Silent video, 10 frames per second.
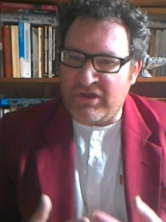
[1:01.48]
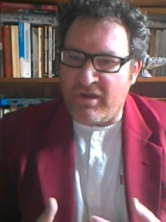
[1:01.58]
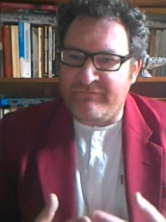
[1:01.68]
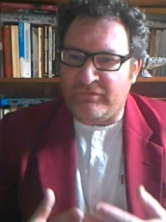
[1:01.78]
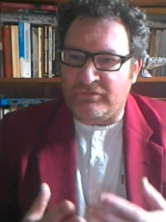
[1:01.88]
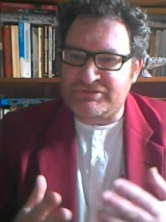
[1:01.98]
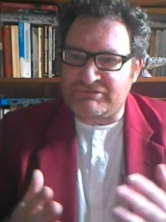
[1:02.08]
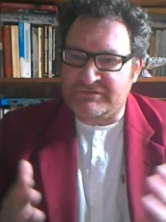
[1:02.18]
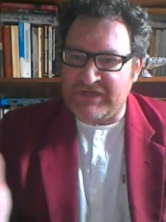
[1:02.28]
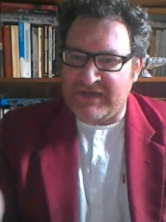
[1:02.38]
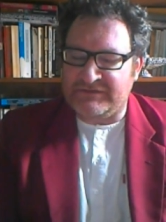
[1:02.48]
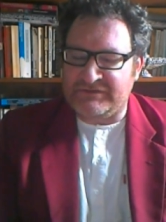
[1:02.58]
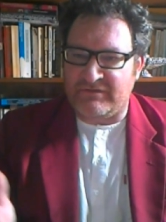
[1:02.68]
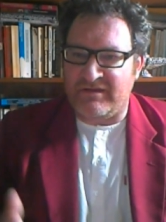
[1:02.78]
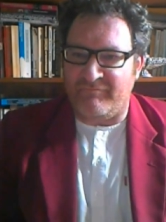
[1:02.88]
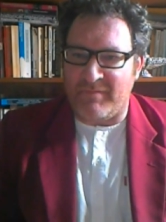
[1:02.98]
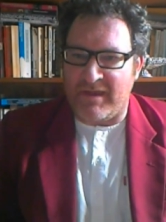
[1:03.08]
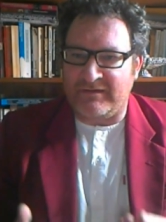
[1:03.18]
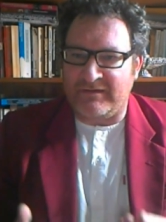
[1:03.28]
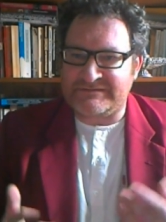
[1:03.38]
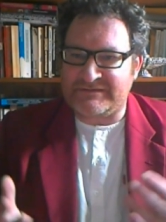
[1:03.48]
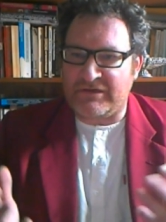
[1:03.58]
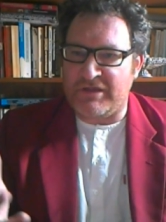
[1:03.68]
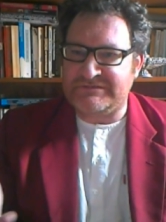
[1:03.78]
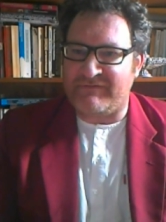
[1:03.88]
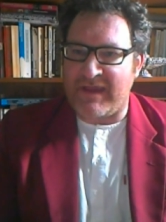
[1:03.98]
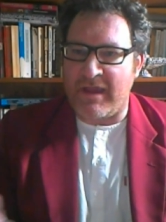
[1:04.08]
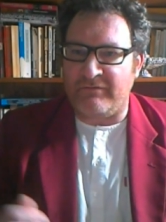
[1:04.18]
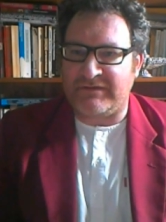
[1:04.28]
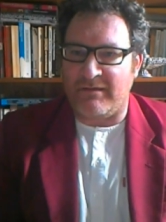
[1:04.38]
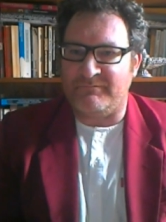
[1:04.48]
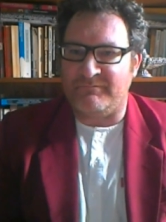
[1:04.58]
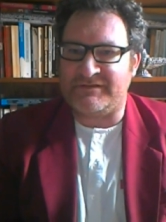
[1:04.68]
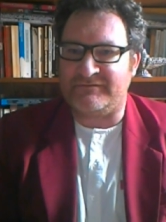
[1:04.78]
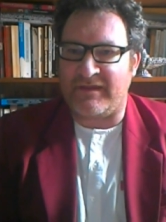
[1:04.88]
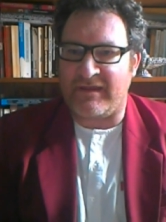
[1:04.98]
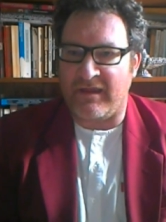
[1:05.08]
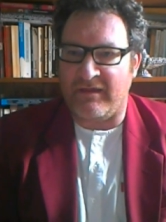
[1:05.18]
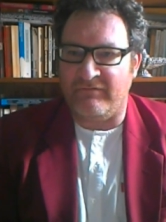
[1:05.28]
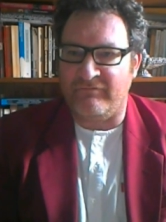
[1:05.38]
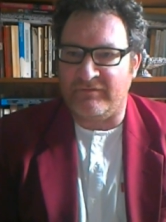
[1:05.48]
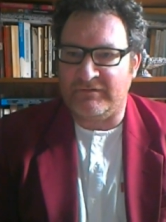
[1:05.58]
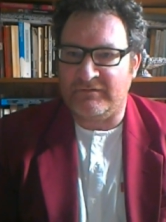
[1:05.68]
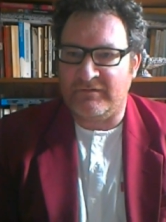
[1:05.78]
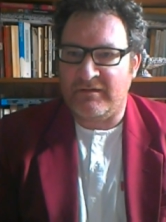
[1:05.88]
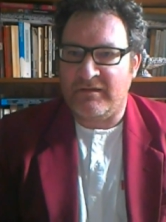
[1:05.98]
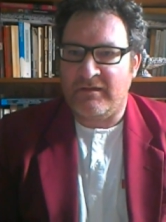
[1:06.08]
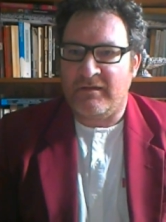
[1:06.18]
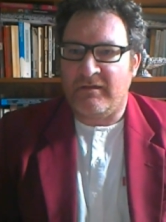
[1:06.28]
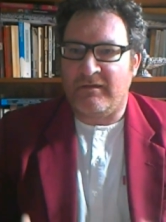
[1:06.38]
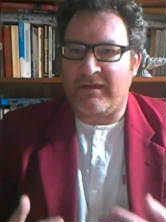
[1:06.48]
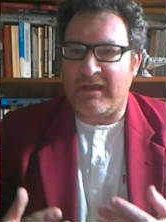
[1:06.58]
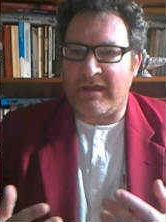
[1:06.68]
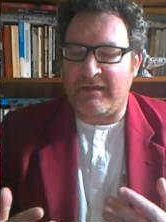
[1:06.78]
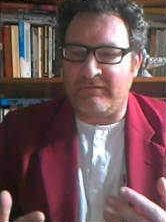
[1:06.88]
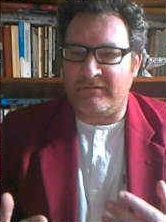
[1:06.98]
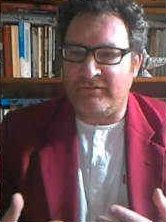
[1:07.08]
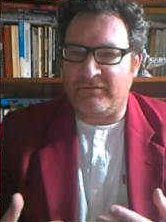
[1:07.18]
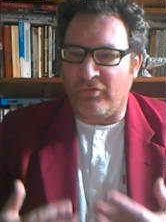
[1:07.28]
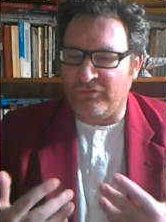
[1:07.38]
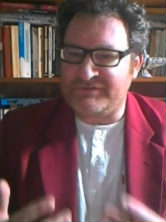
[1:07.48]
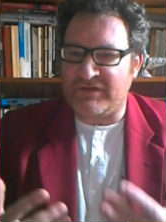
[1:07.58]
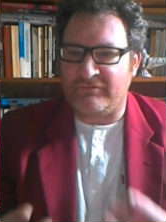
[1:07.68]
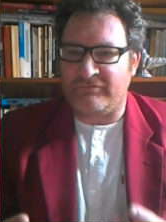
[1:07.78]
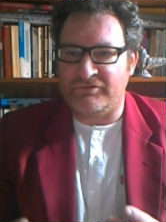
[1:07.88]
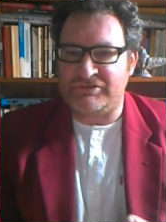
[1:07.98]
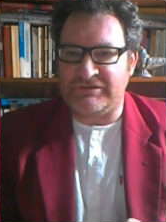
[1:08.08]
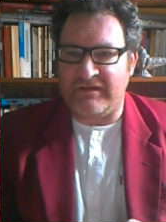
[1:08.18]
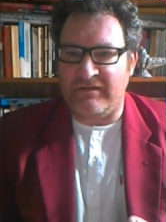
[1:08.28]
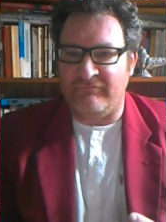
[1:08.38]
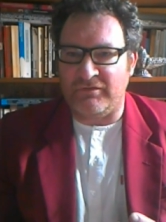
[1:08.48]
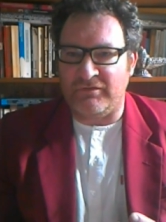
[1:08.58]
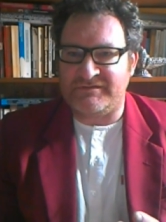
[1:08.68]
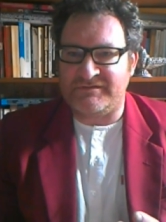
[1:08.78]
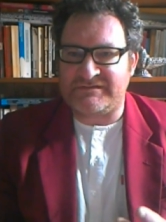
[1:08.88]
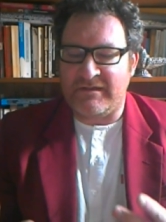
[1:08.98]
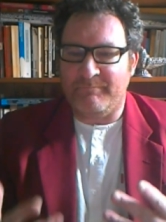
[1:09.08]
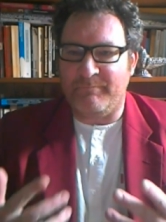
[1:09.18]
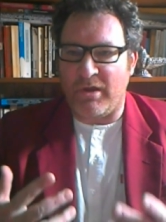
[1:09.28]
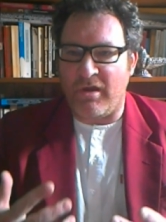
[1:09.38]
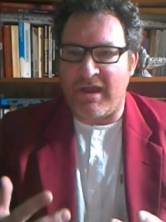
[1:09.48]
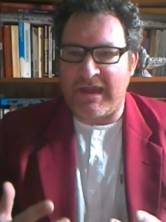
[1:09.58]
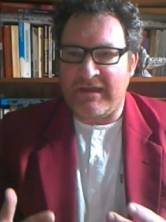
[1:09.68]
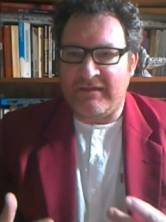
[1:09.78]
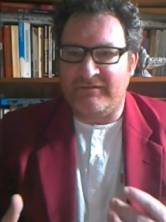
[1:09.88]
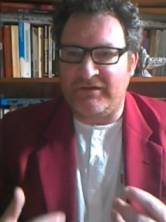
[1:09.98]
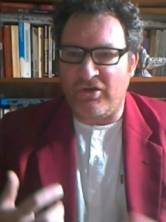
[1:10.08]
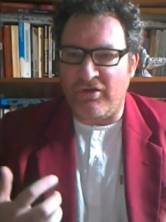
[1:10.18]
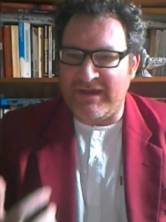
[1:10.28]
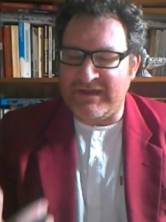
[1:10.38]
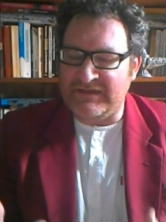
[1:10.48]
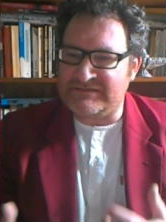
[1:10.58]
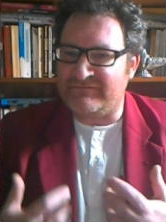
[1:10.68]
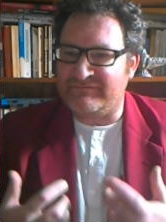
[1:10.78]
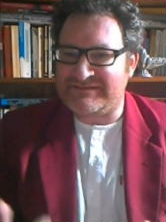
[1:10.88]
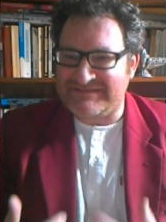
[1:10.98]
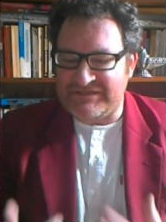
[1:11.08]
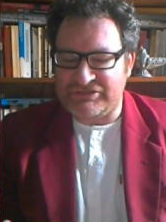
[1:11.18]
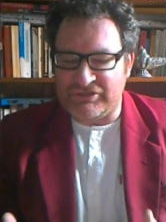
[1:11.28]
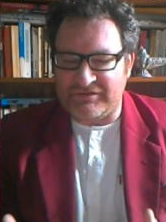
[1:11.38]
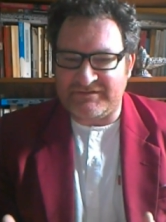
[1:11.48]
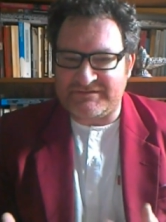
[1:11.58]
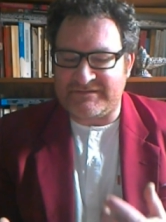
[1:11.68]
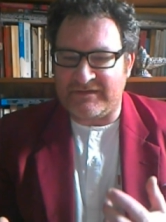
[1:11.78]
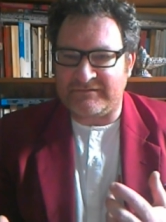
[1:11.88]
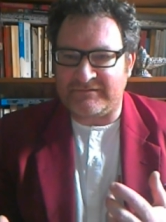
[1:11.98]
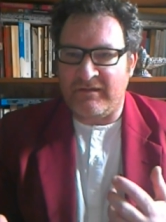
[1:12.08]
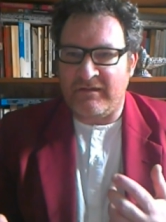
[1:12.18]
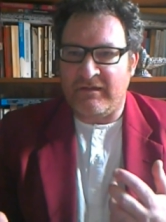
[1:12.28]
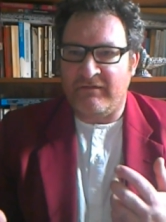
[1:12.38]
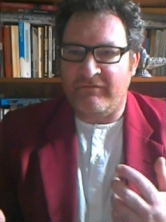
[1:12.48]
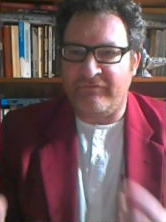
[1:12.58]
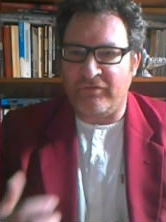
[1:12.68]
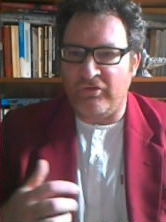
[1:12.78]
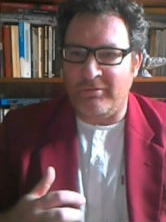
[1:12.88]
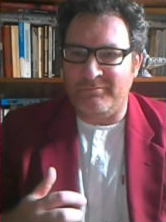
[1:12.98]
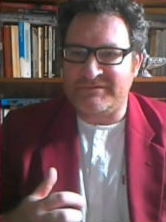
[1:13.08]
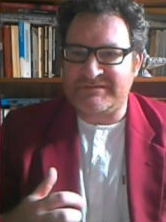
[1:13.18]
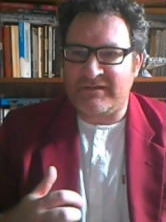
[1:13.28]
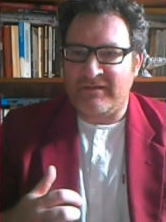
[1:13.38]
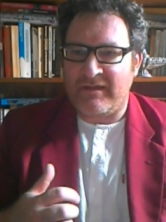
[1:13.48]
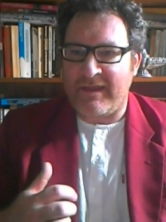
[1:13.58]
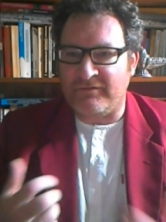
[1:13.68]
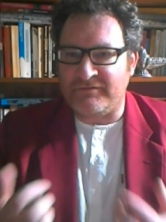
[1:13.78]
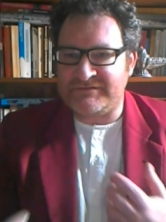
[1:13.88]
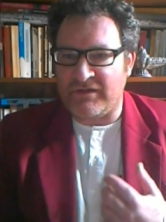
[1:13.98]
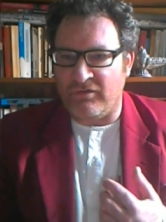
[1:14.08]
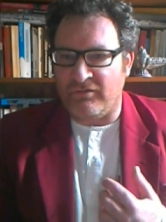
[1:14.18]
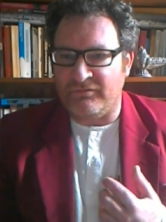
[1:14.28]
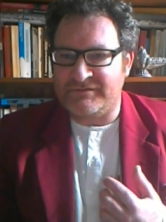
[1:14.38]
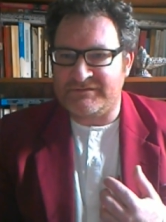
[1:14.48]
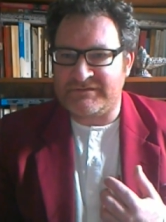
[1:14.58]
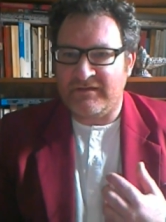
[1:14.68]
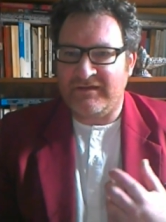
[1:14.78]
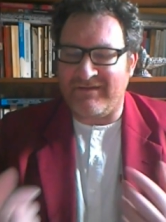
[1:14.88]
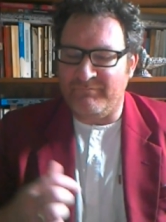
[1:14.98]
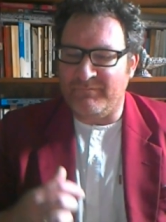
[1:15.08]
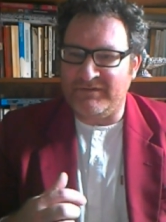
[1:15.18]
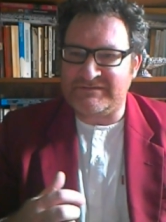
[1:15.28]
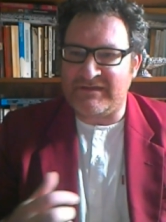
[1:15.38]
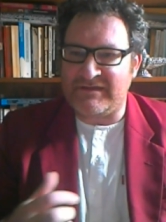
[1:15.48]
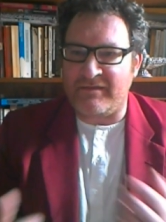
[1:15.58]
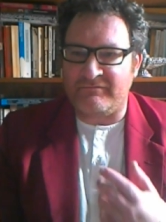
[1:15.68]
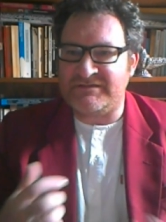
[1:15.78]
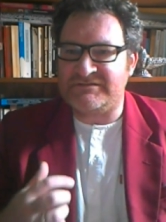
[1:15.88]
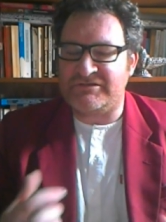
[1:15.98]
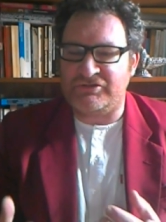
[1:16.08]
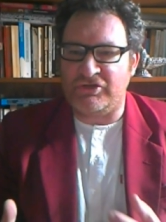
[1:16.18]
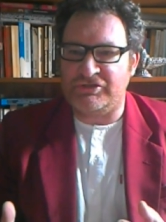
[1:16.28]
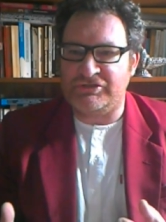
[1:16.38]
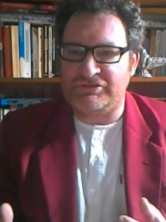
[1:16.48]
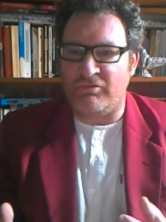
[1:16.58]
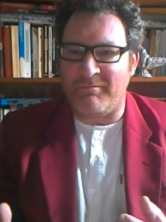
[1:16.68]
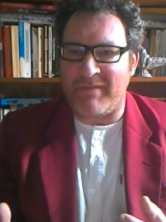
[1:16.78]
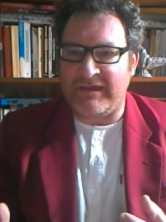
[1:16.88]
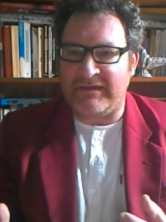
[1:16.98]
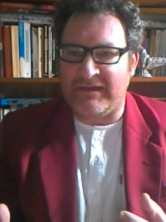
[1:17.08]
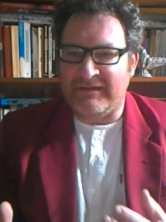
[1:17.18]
overall trajectory of markets, the kinds of outcomes that they have, are also crucially influenced by the kinds of decisions that firms, households, governments, and other institutions will make